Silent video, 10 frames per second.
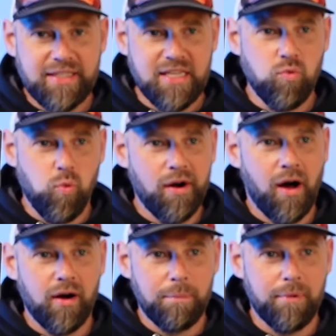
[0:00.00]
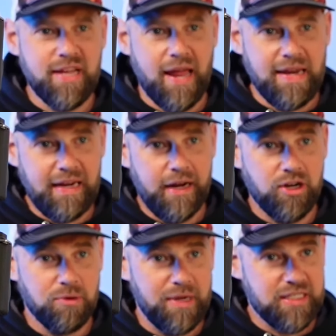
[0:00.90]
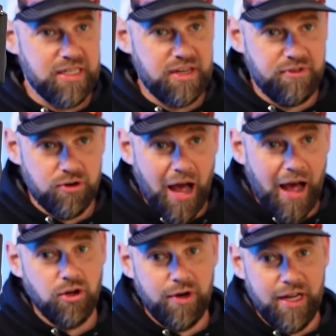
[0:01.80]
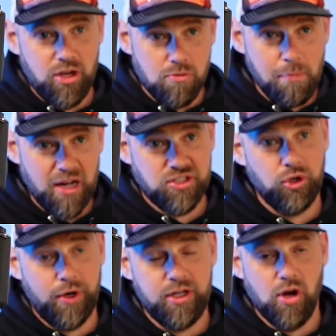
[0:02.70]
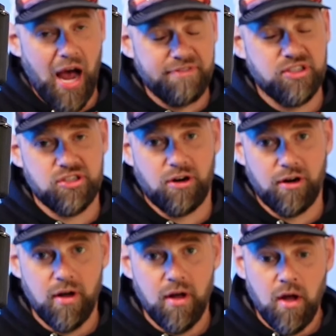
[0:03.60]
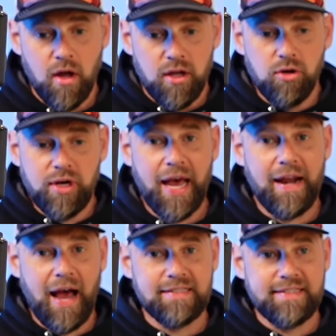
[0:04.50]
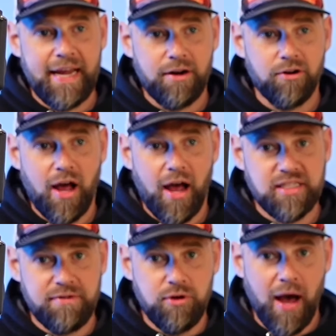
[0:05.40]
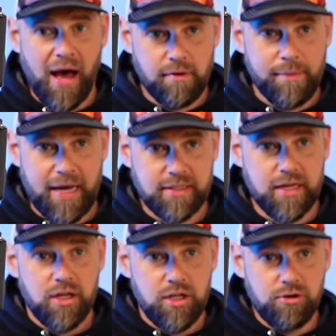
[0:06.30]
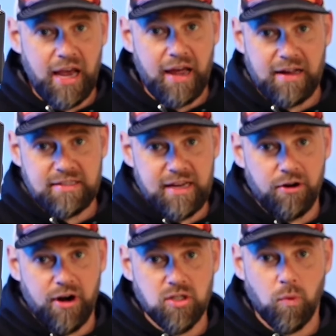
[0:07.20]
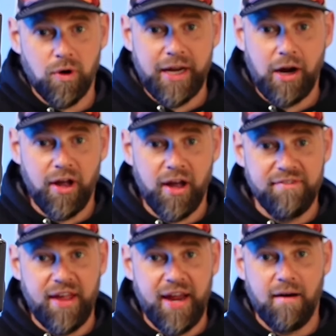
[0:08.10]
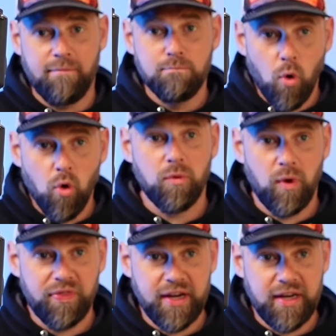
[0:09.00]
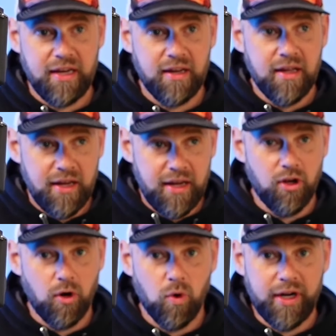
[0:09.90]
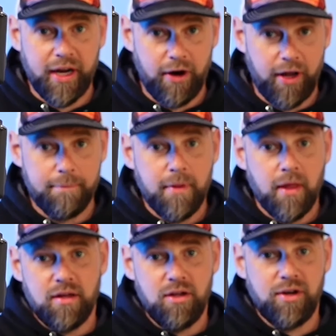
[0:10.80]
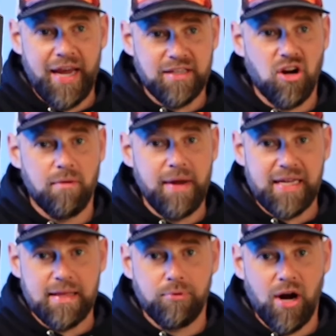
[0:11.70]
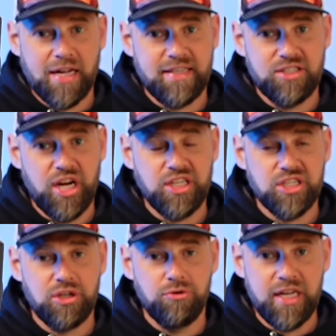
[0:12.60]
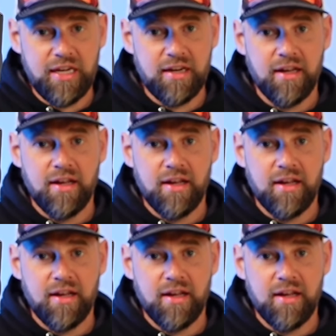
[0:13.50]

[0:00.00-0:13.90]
is 100% needed in your business. If you're not doing it, you must do it. You have to start. You cannot standardize if you have a mess. You cannot standardize a work area if they have more than what they need in their work area. You can't start making the process changes you need